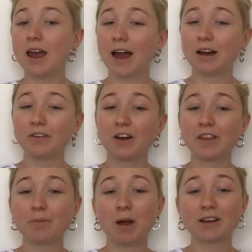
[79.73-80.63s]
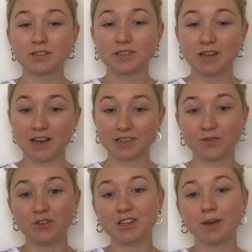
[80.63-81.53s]
however, the practical task of
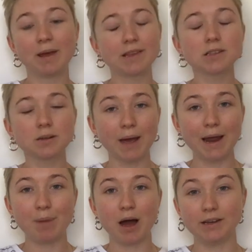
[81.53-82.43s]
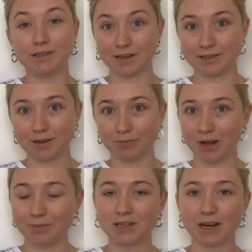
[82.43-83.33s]
using a pencil and paper does sometimes take